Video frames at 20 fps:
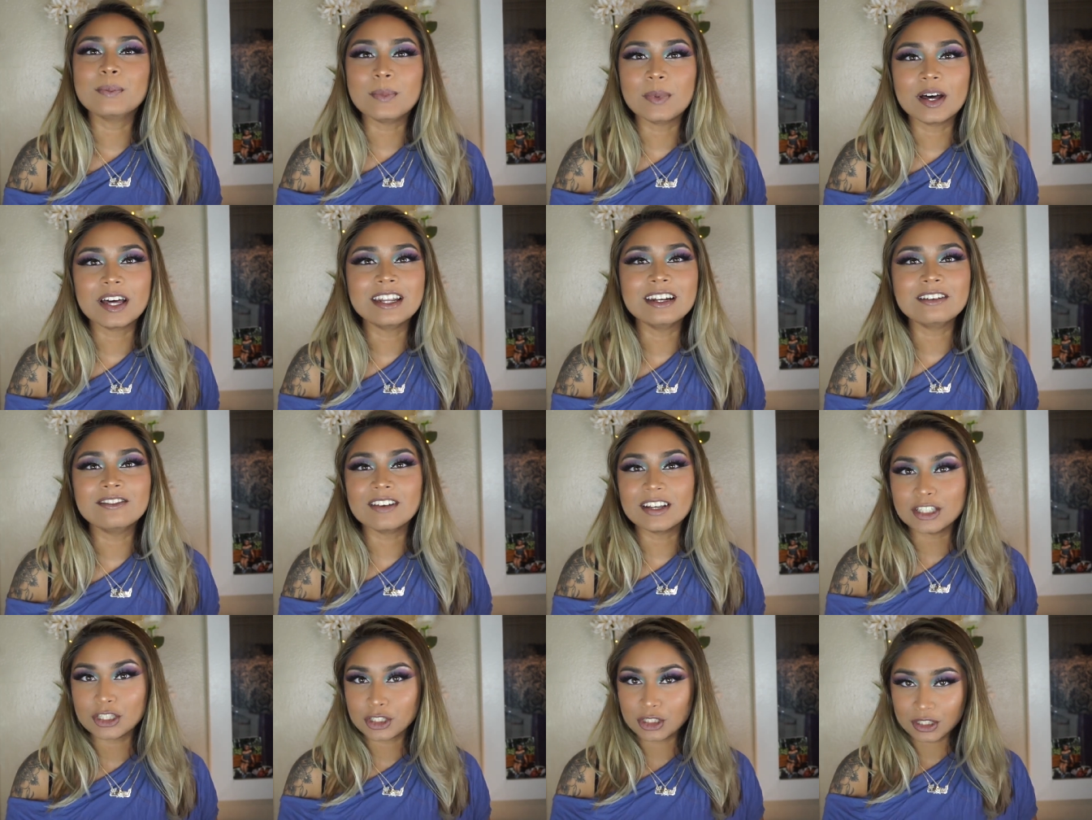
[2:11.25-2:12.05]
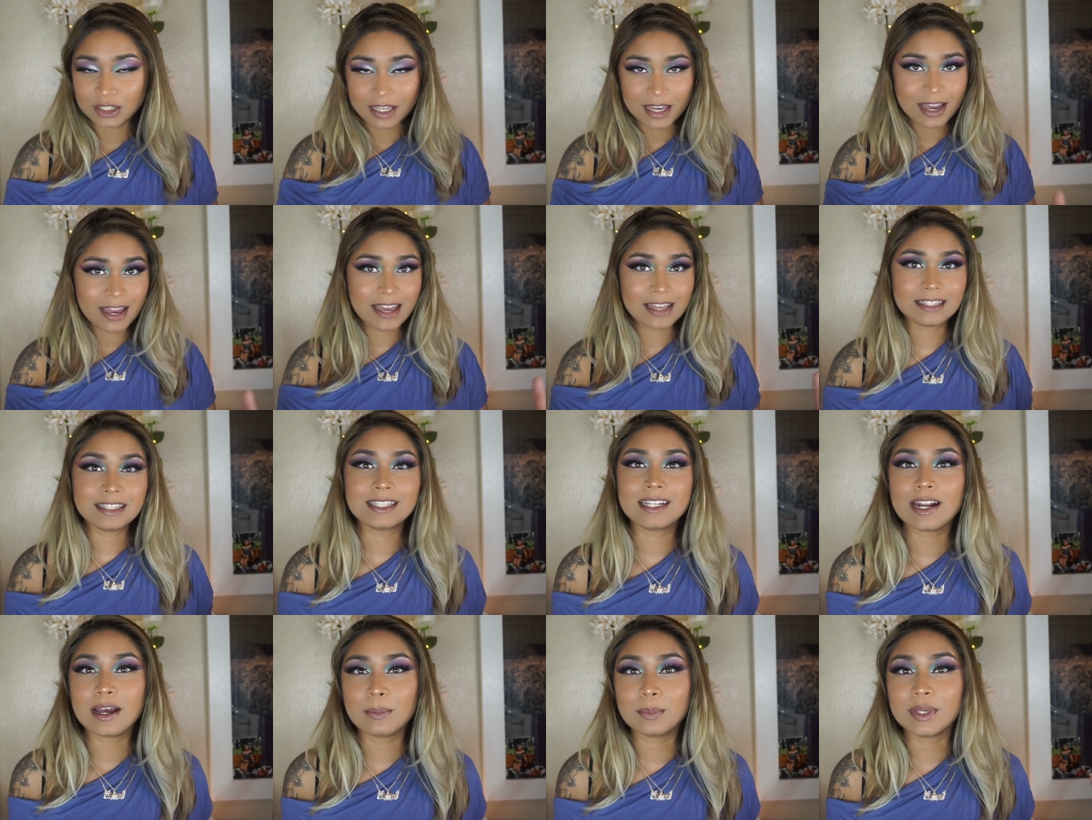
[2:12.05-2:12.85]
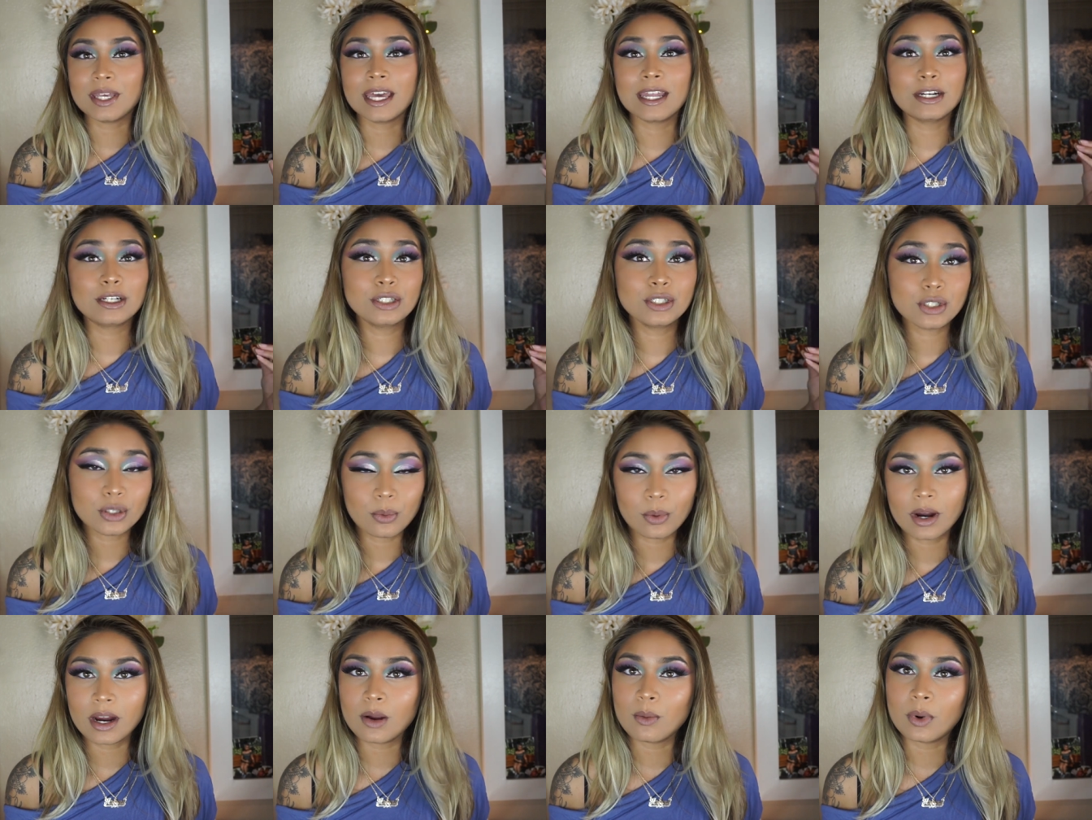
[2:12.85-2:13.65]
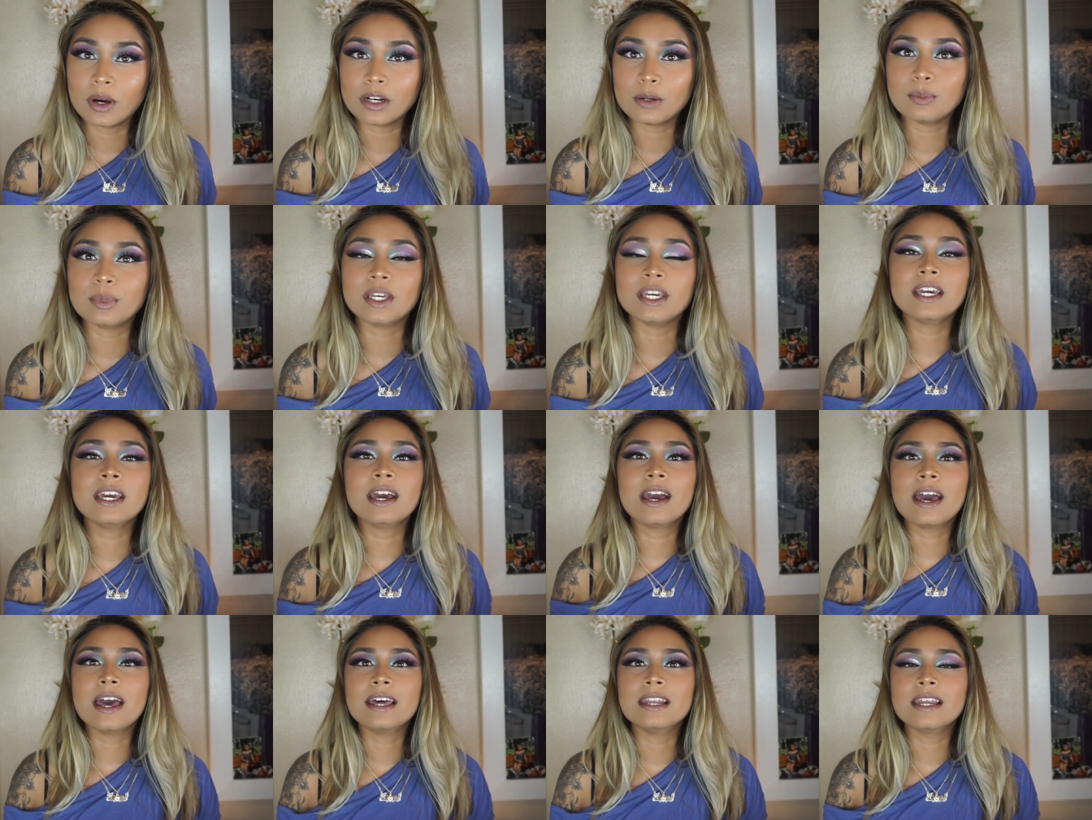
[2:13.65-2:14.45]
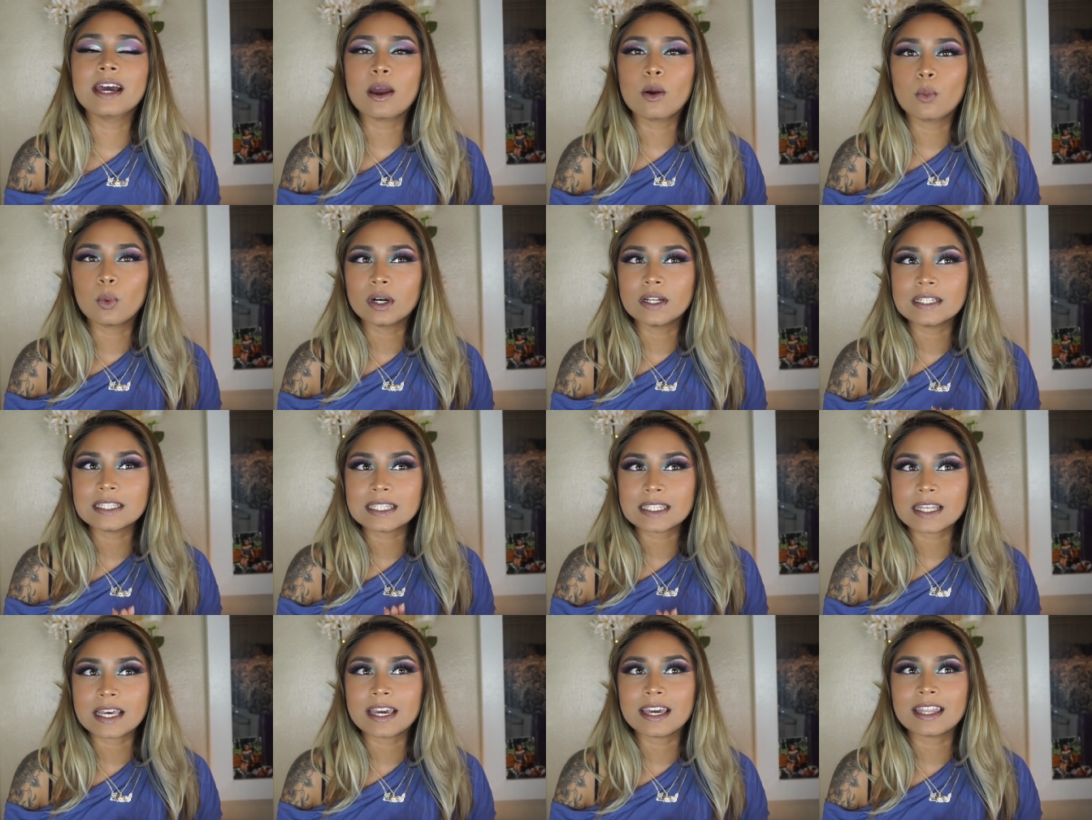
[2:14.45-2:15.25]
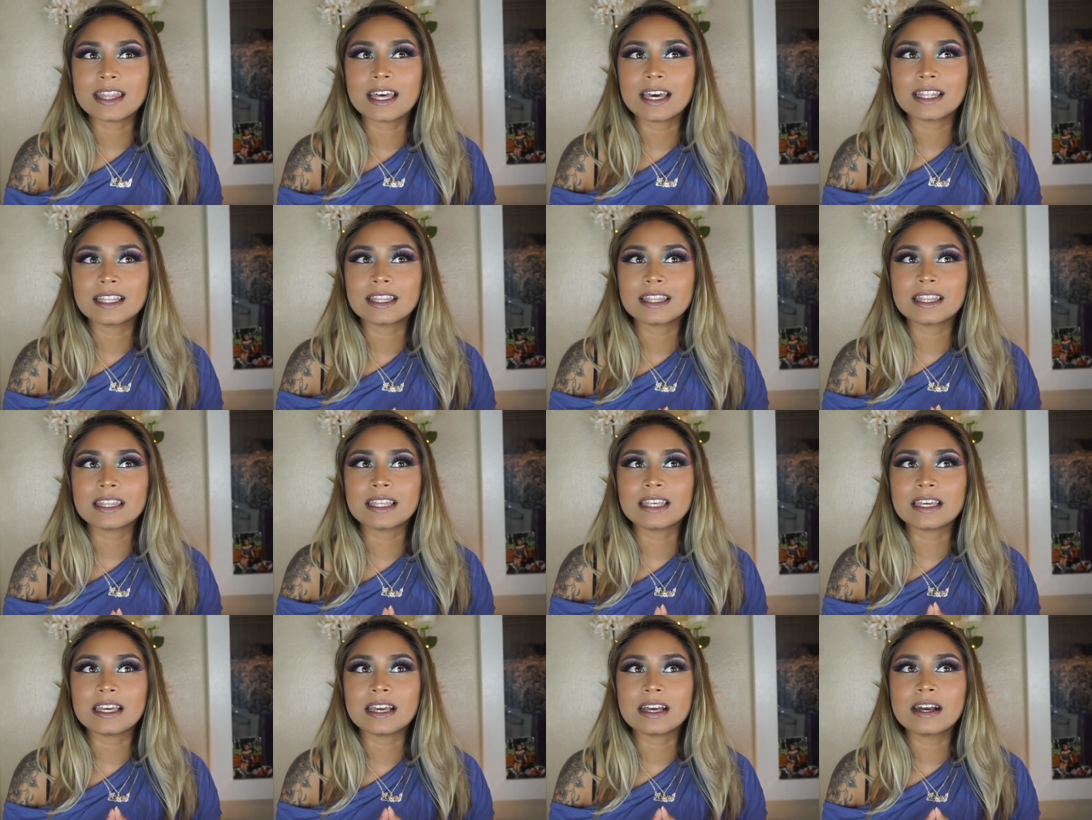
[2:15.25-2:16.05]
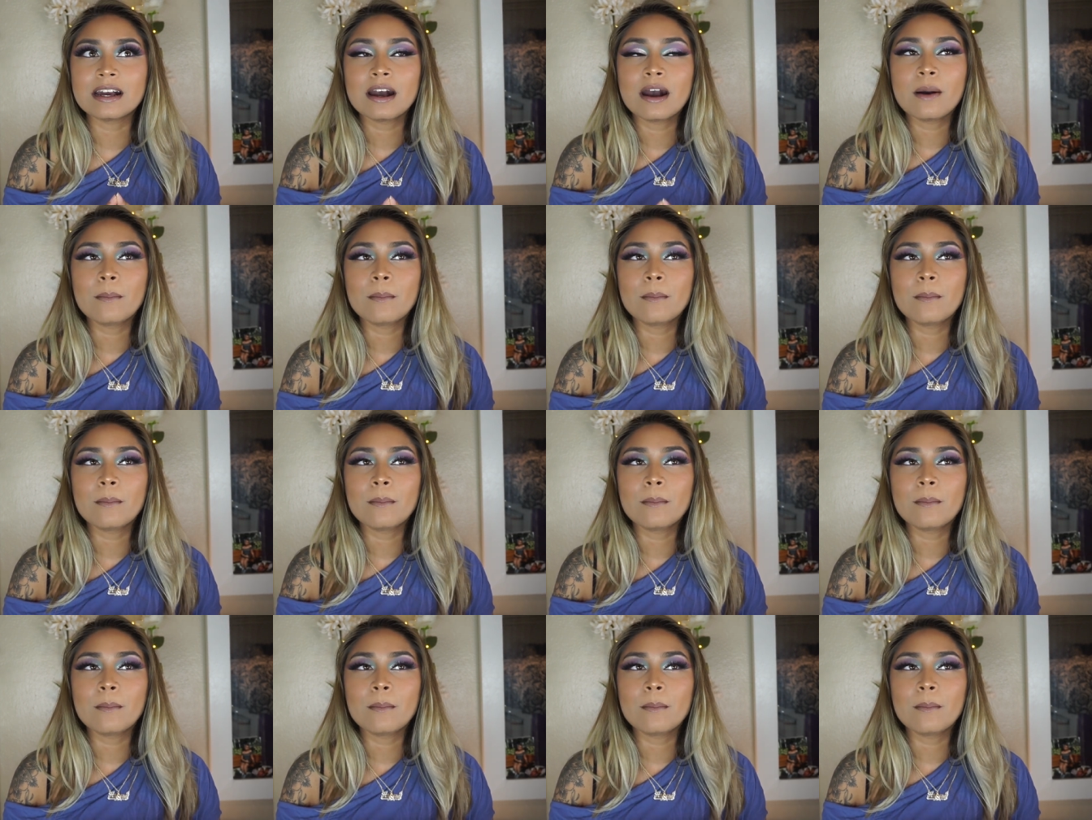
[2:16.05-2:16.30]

but eventually I ended up getting to where I want to be and I want to say that the